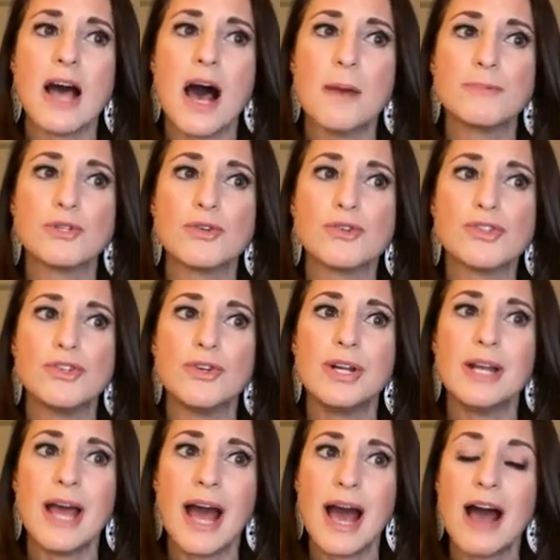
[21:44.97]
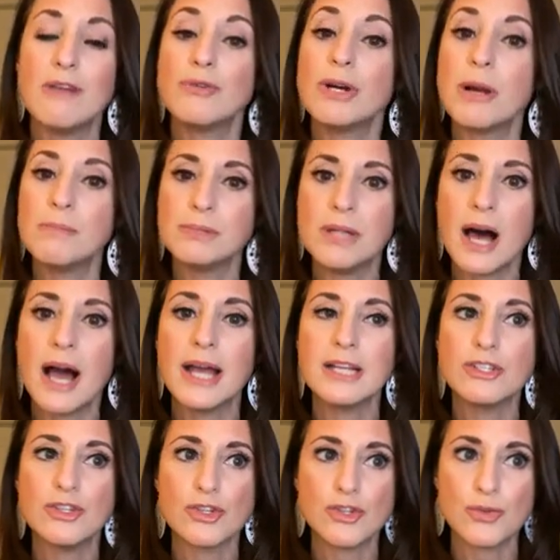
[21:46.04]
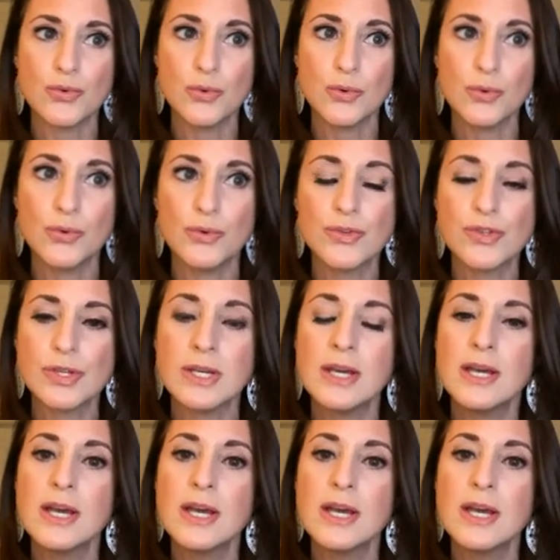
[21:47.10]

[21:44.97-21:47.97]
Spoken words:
optional student have when applying to schools?